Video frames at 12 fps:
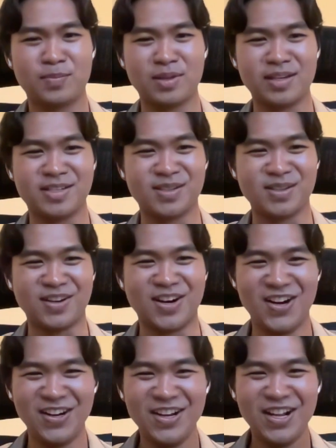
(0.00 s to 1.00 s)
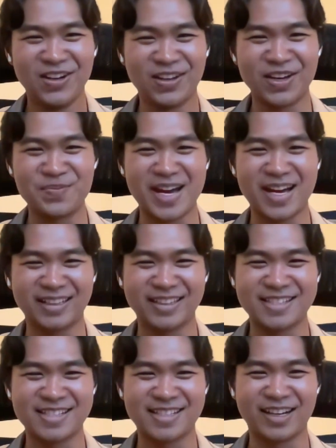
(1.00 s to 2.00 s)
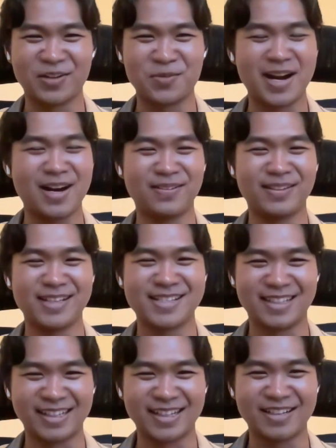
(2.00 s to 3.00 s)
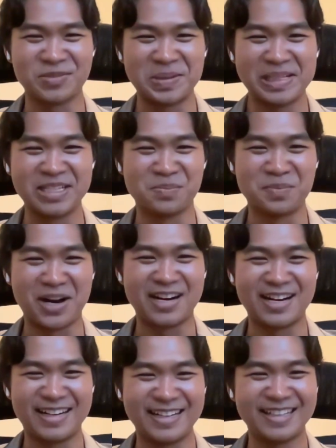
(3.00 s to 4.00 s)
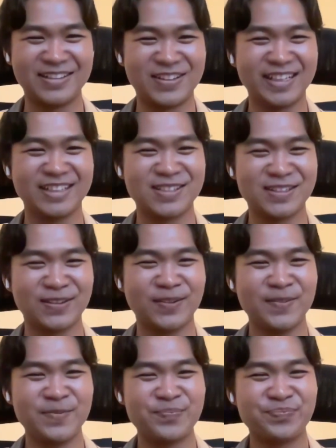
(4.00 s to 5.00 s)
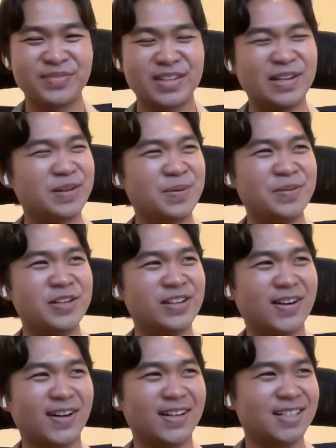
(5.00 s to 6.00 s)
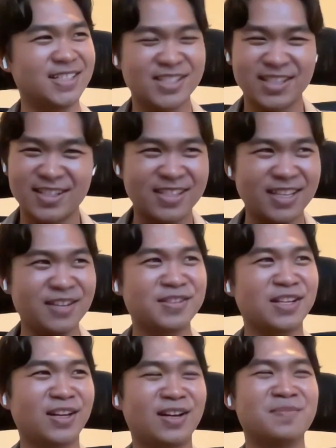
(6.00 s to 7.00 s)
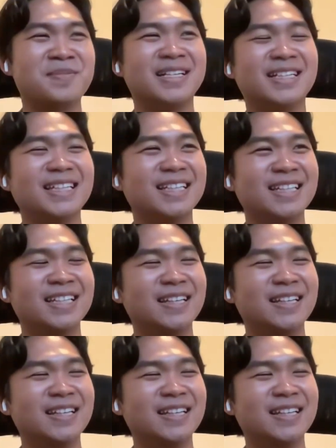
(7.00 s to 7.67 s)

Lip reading: place to go. Looking back, that's like, wow, that's like really spot on. Going to community college saves a lot of money.